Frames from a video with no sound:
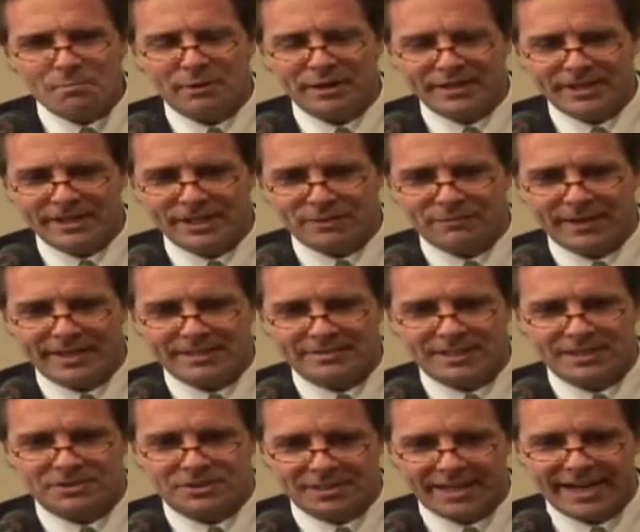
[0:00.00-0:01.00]
But in any
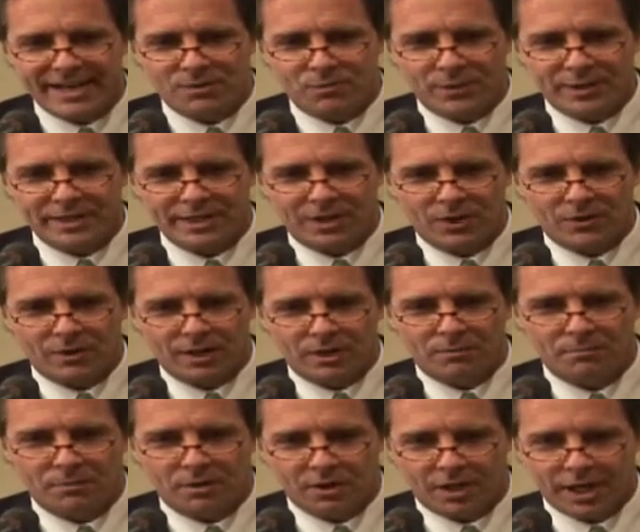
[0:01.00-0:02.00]
event, tonight we
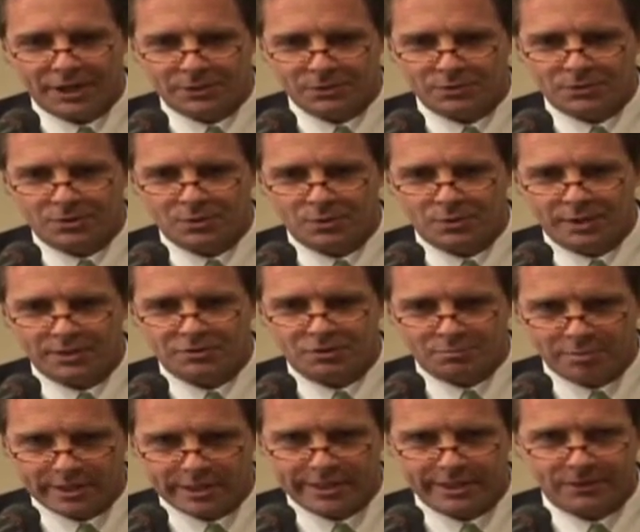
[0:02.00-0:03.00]
are honored
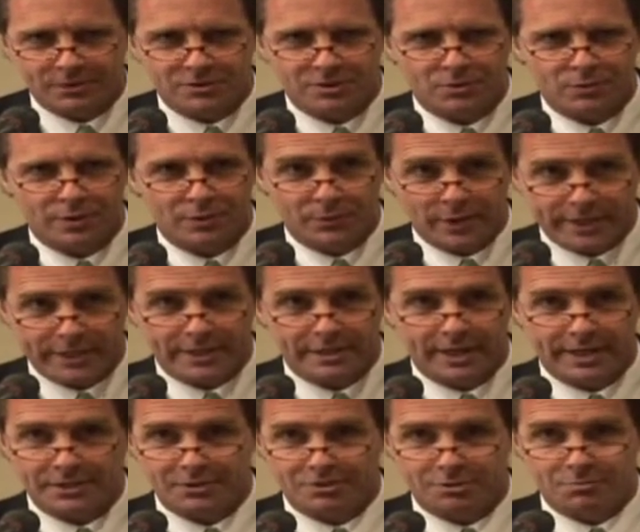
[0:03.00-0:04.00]
to be here to
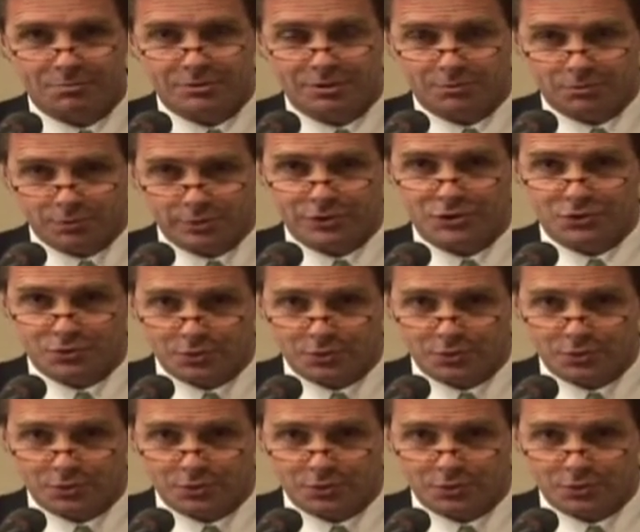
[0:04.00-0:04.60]
recognize some really